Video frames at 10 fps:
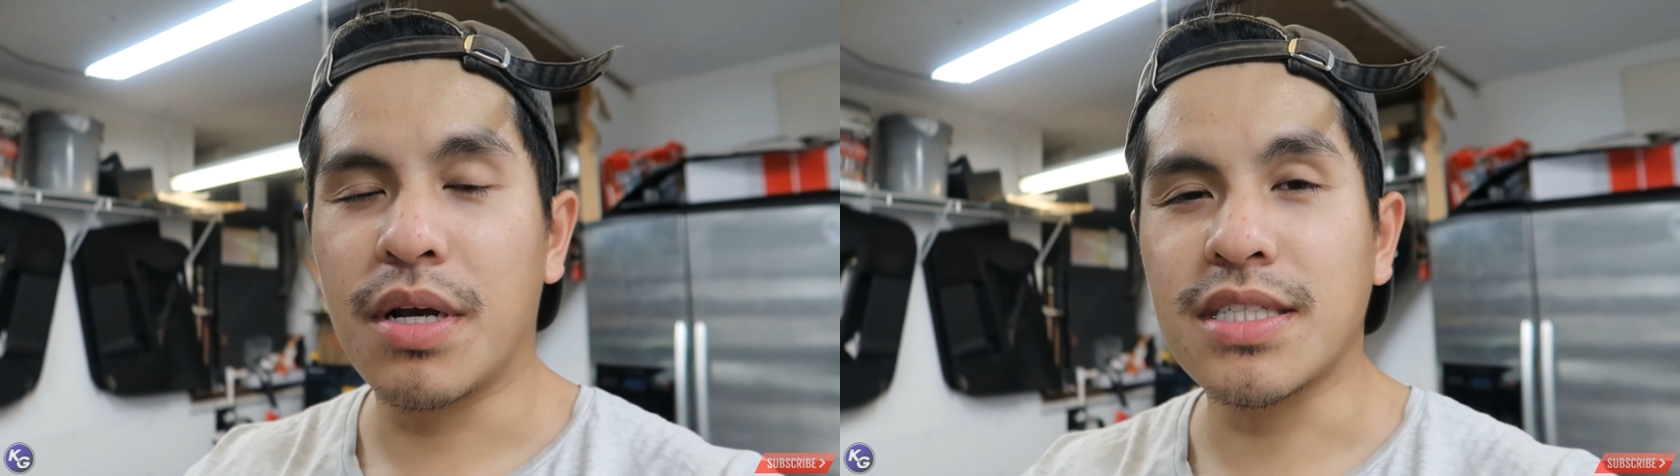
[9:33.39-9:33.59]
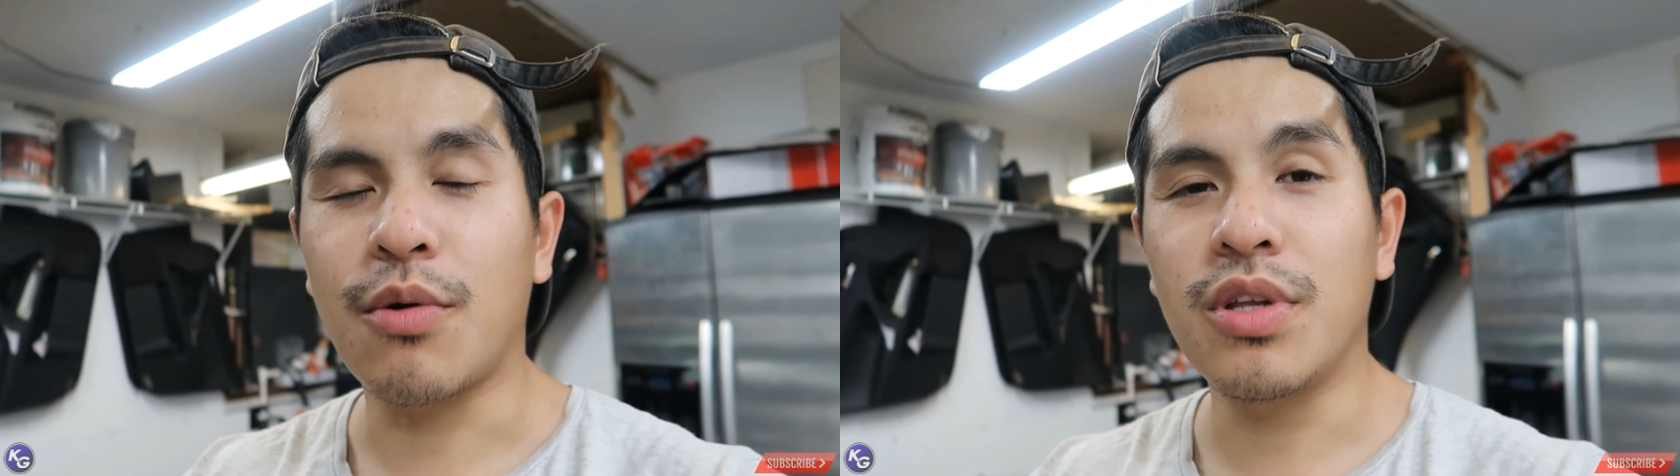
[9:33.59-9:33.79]

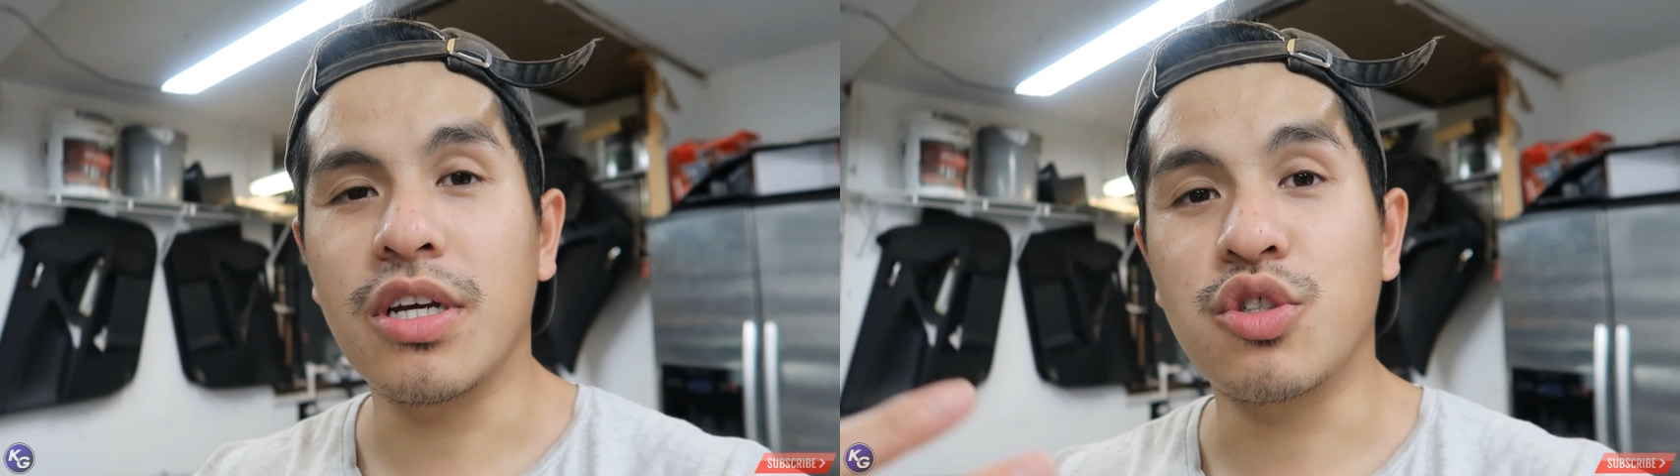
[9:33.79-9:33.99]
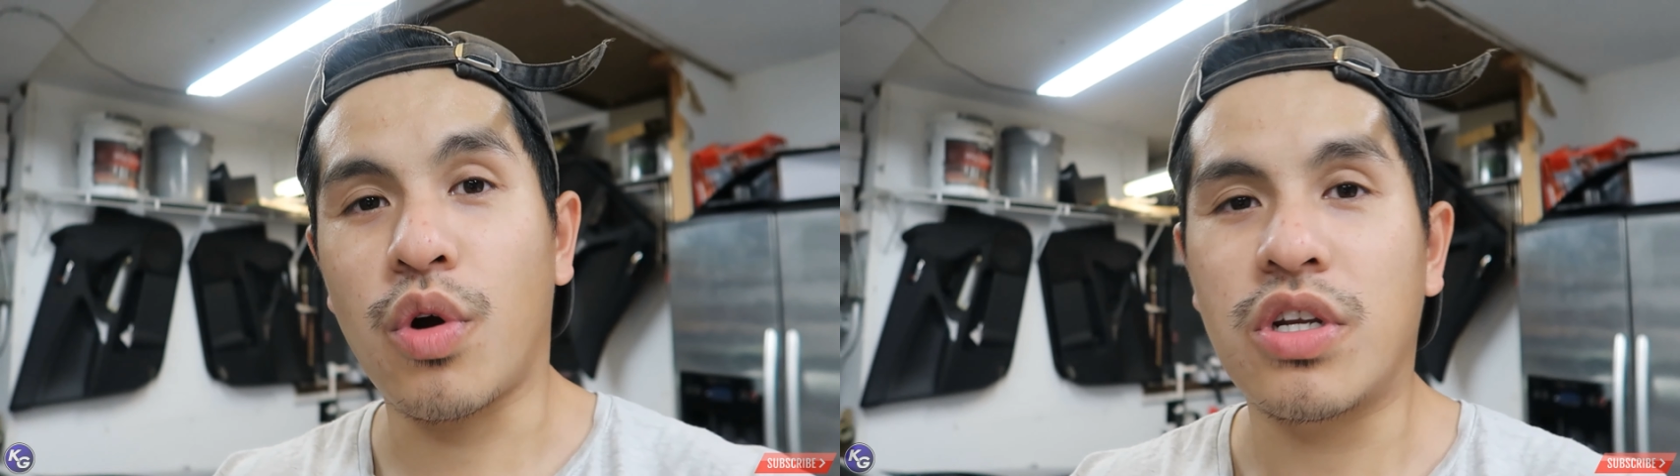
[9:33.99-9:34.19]
because I
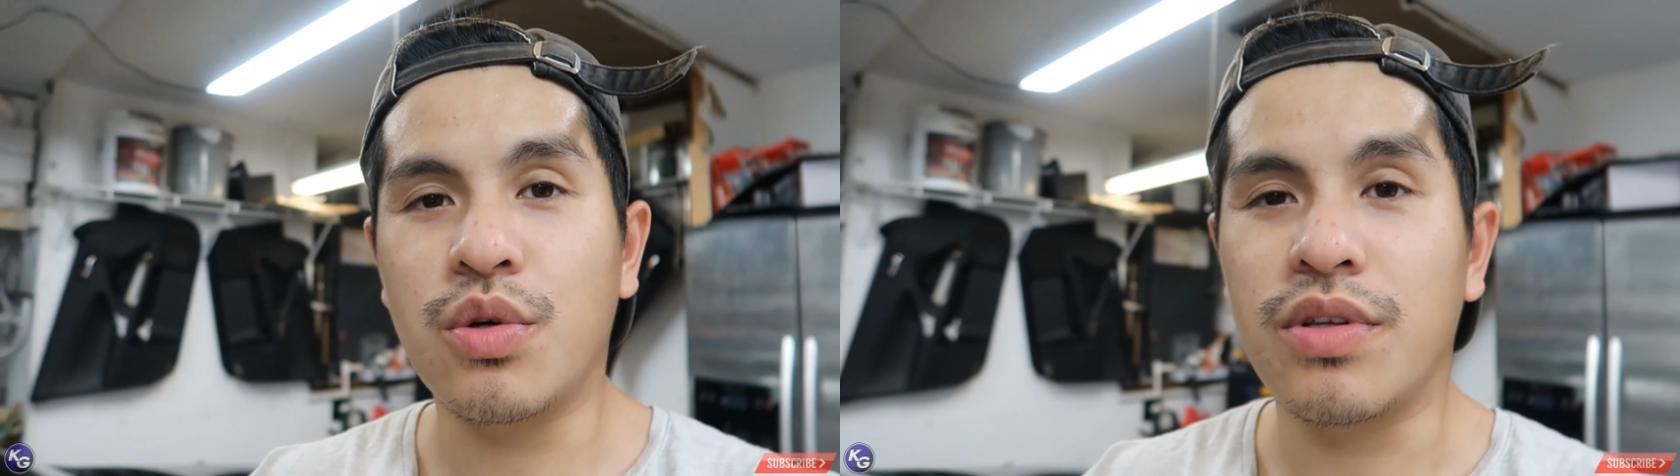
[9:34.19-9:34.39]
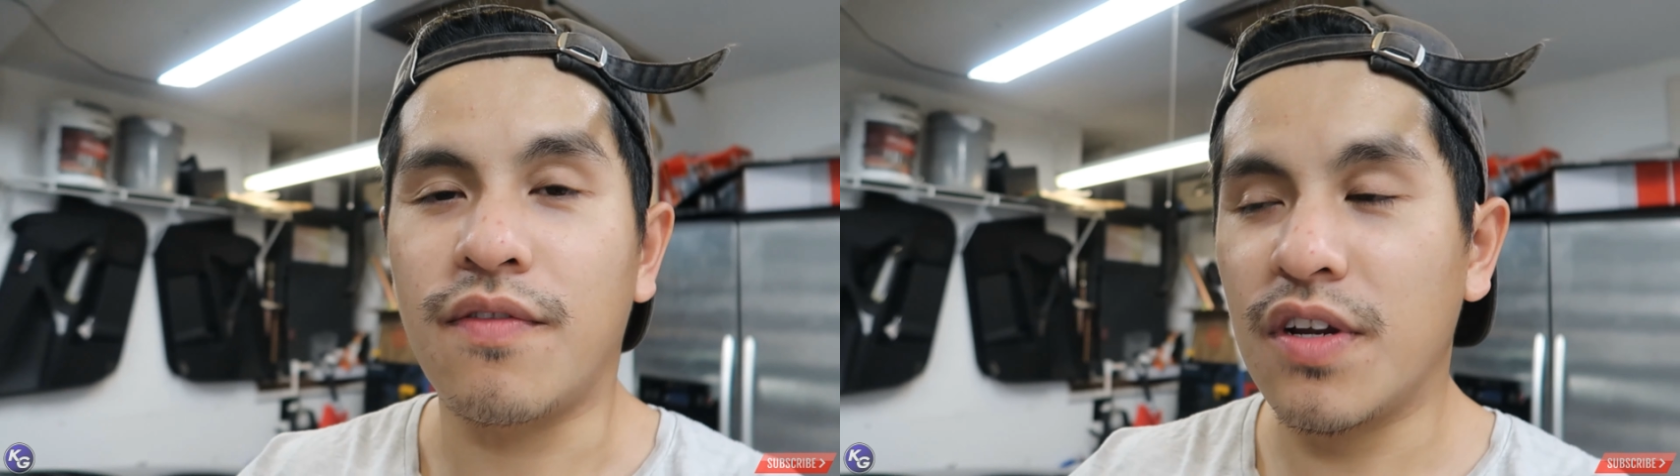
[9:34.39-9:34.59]
really
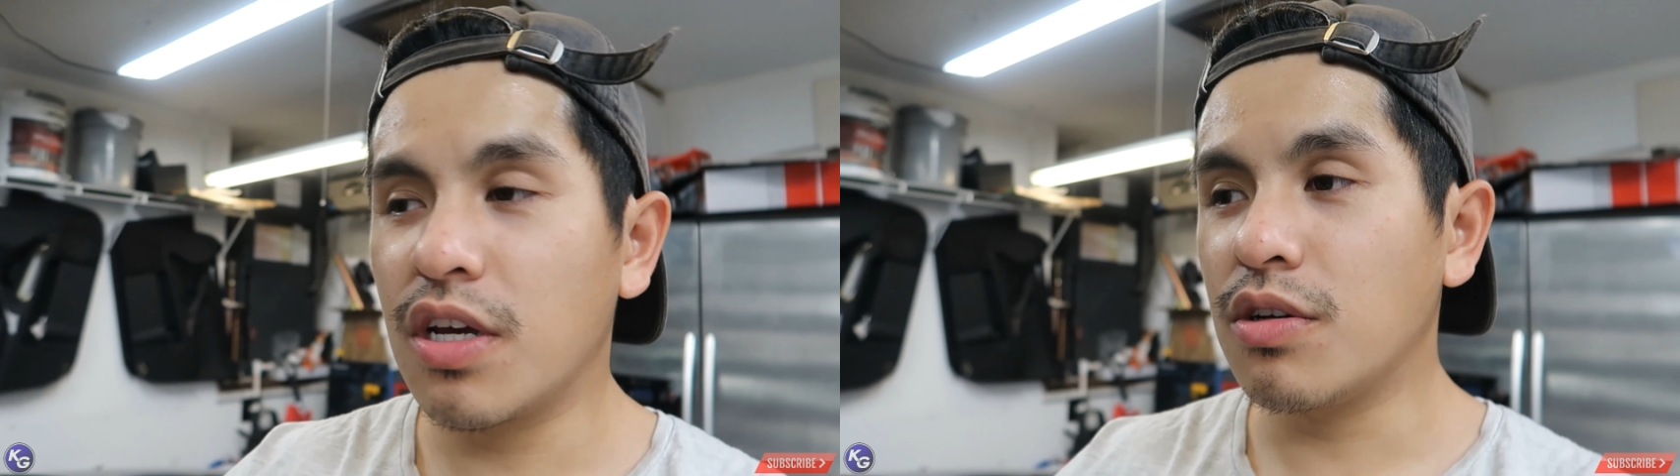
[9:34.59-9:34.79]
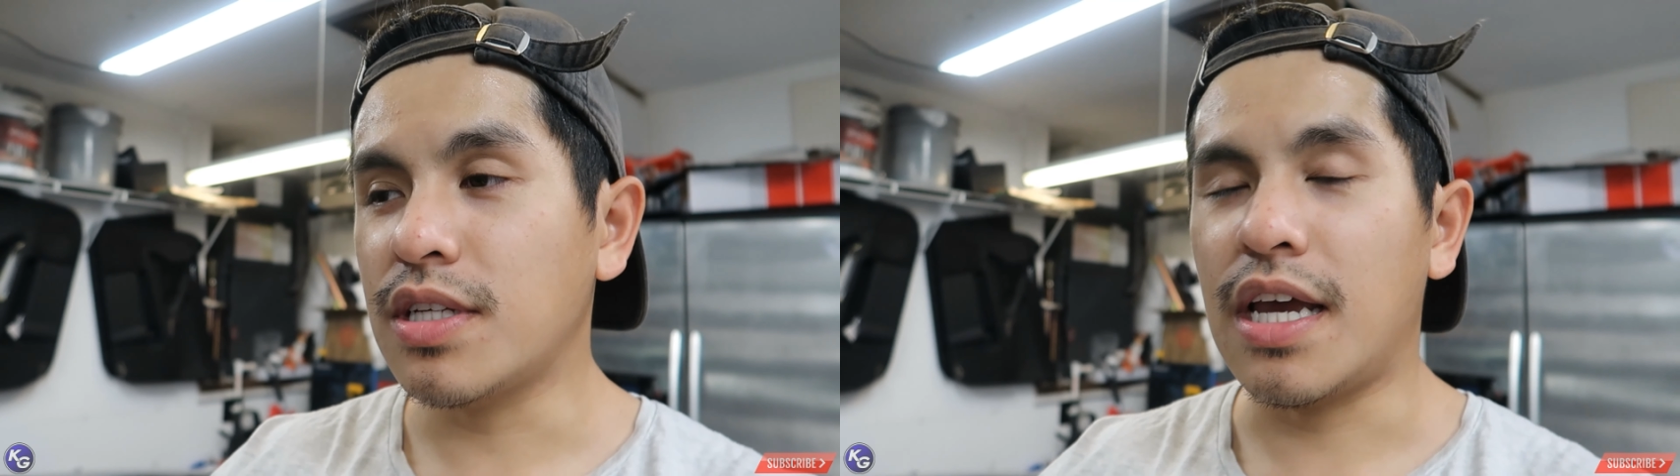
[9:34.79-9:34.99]
enjoy doing the
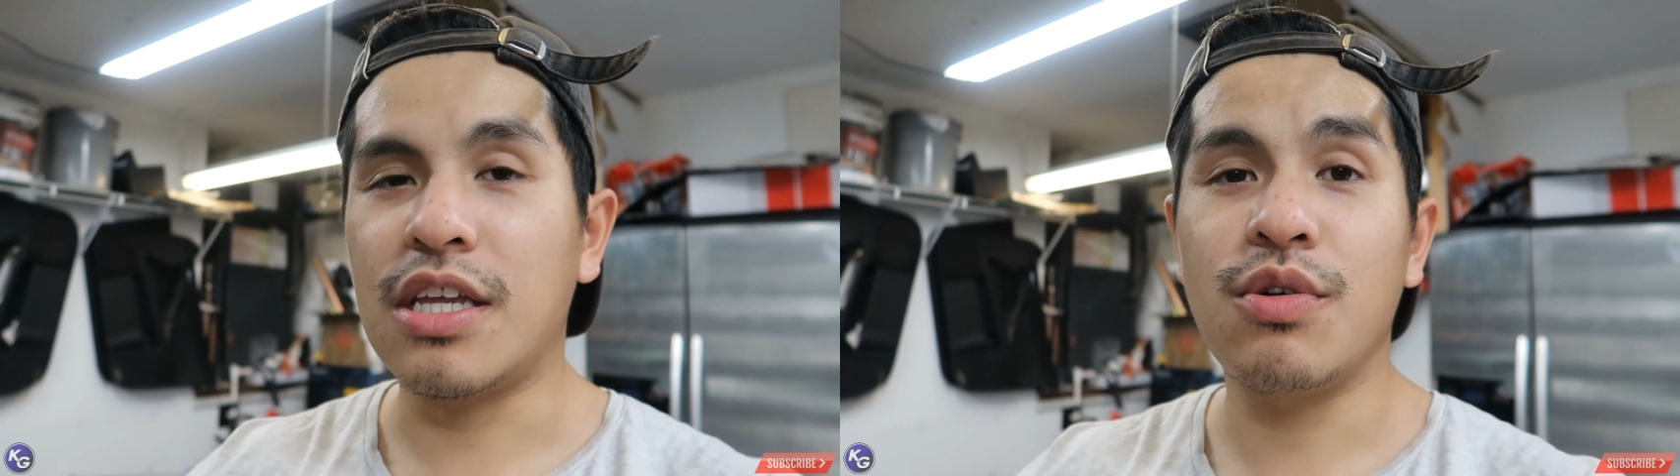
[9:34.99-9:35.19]
videos